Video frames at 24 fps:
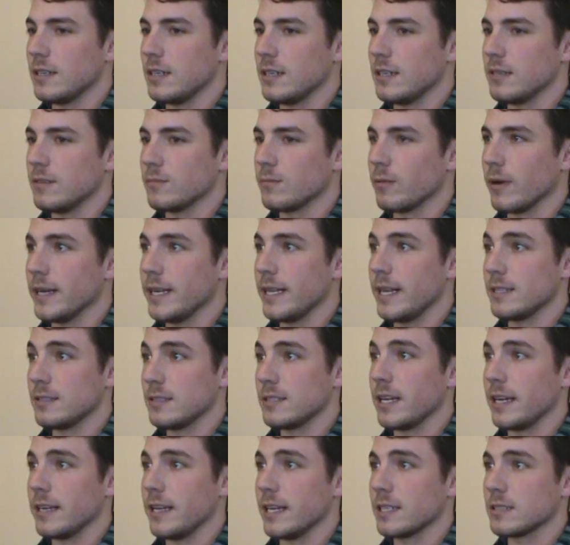uh, right
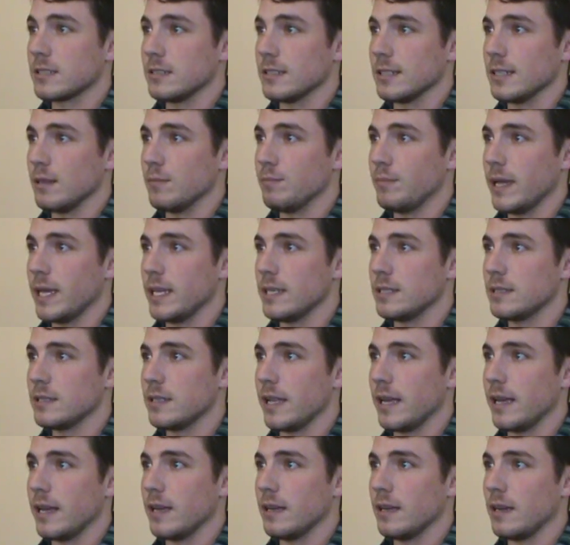outside actually the base
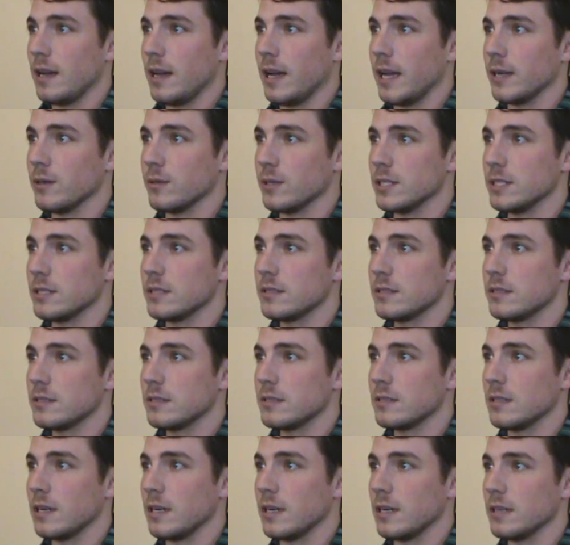that oh, I was
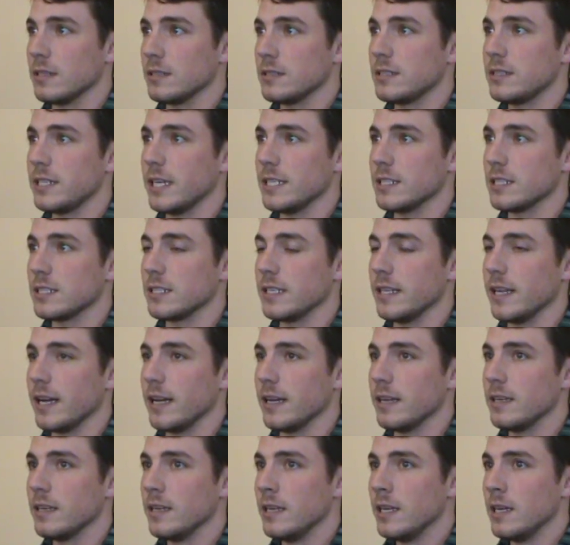uh, stationed
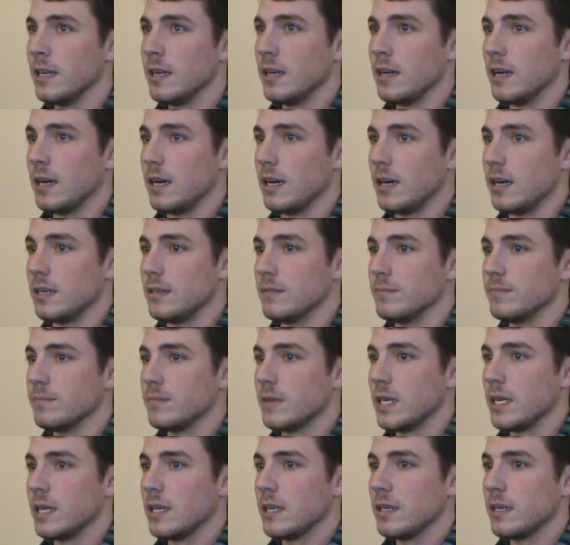at. Um,
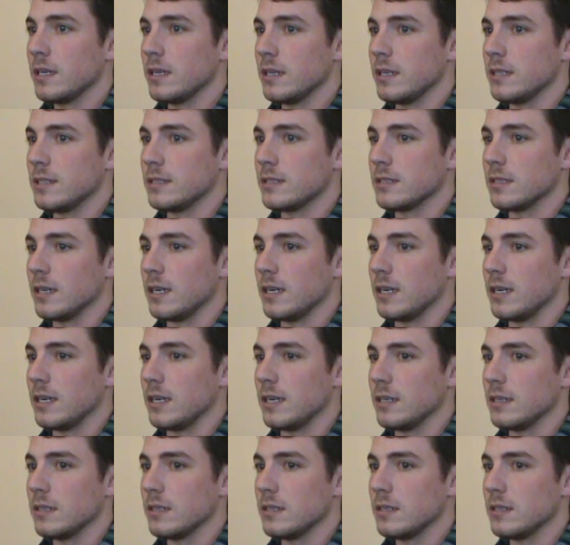it's
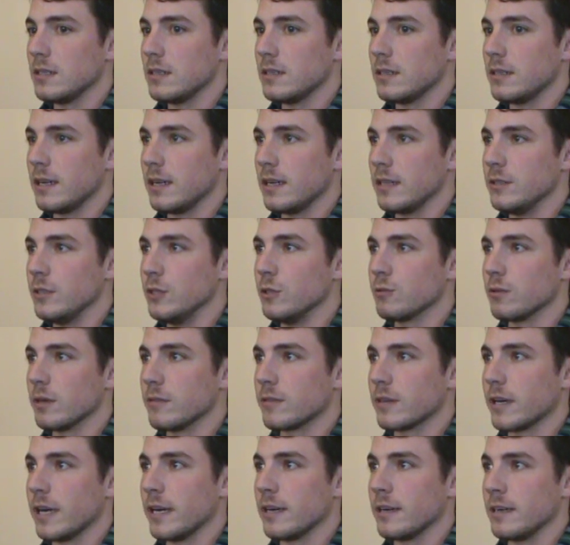uh, New
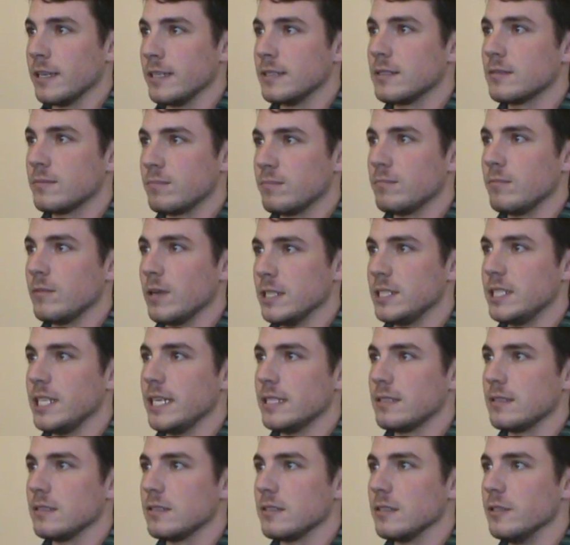River Air. It's
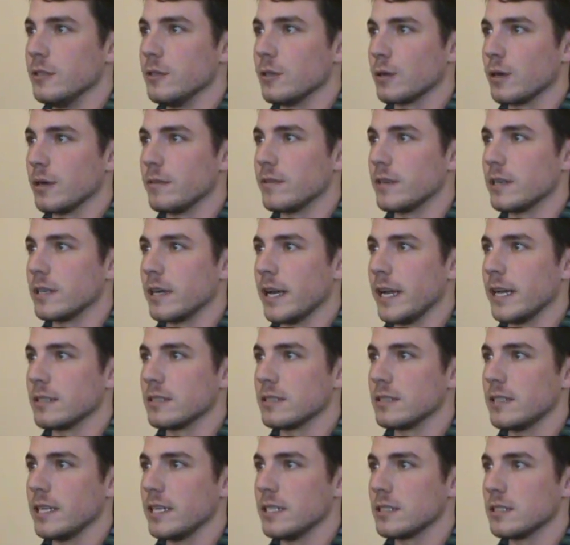adjacent to New River Air
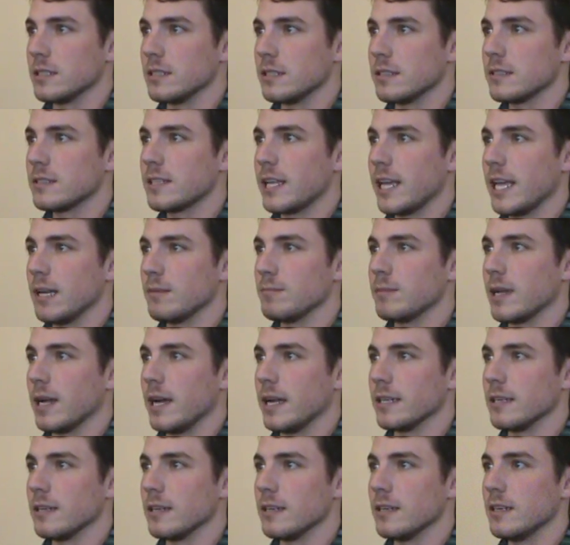Station. It's Camp
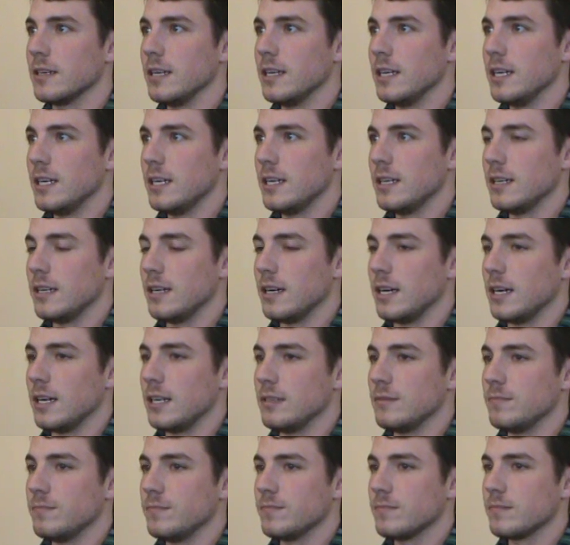Geiger,
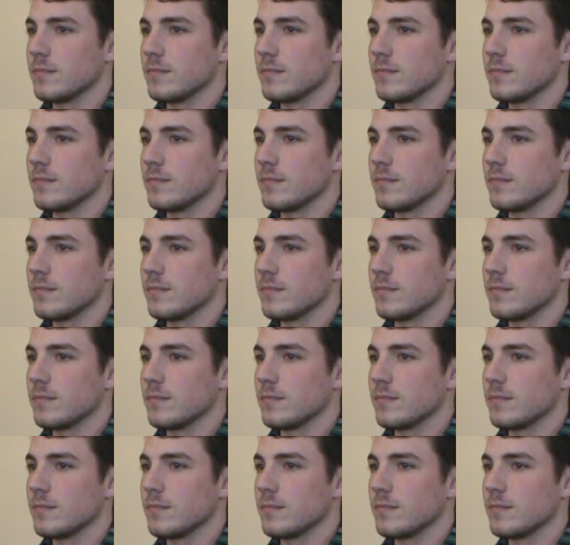um,